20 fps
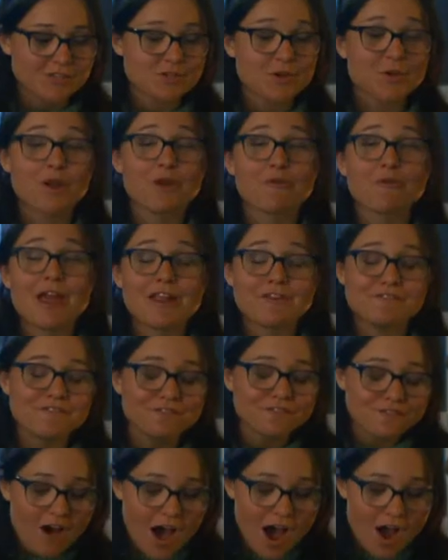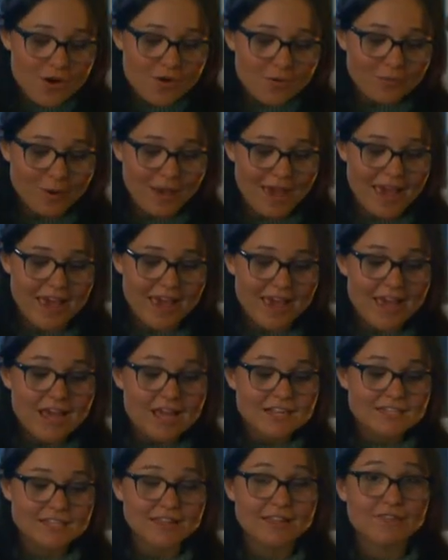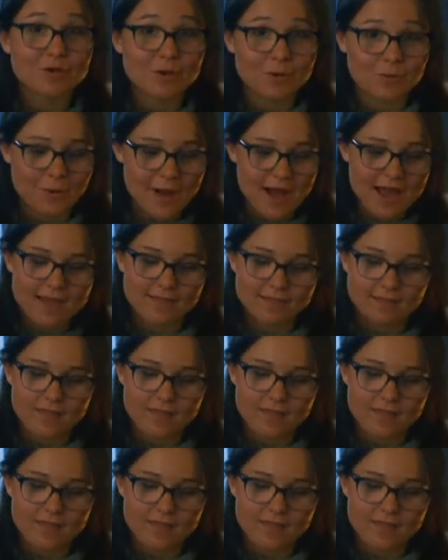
so he ran far away to live a quiet